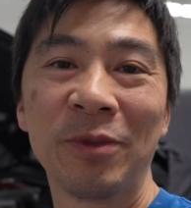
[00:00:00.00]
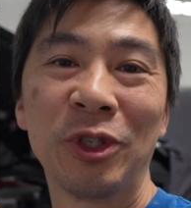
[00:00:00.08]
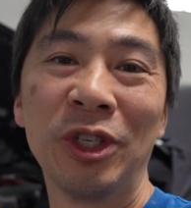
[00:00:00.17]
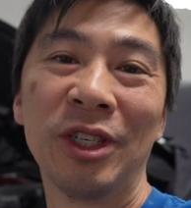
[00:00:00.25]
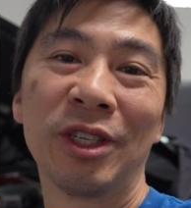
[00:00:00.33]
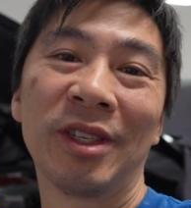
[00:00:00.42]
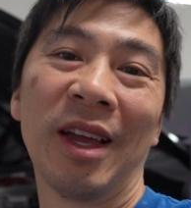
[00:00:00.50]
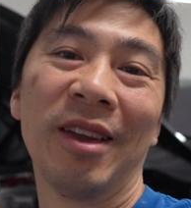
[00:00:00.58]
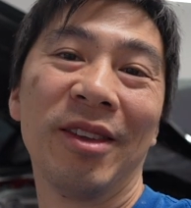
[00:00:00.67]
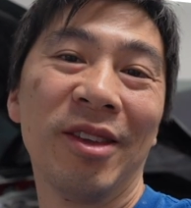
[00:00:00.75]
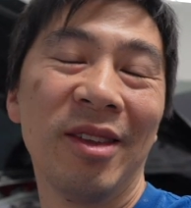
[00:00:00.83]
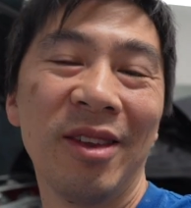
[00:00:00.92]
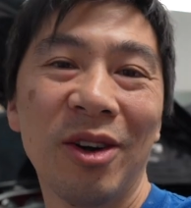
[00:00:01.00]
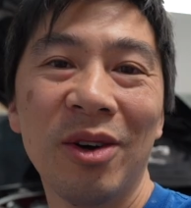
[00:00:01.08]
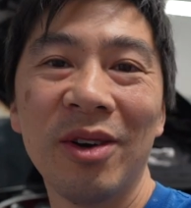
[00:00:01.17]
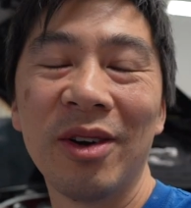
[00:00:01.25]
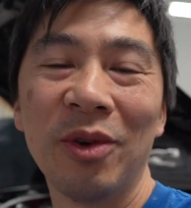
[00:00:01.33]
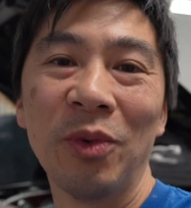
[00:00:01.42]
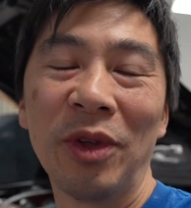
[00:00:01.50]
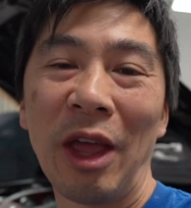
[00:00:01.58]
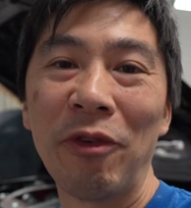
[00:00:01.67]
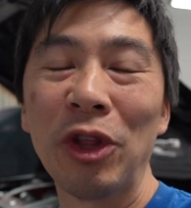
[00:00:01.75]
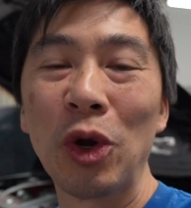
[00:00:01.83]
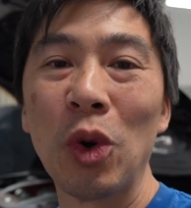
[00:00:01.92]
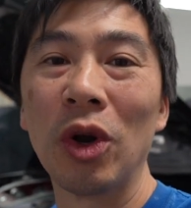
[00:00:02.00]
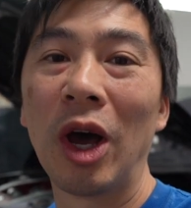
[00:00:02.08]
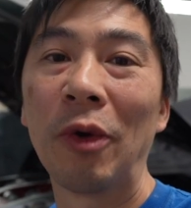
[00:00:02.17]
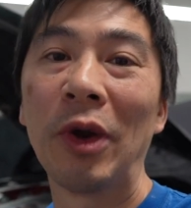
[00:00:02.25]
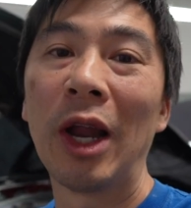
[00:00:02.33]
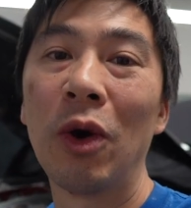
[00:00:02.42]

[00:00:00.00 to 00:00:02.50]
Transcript: She just said, you know, with everything going on right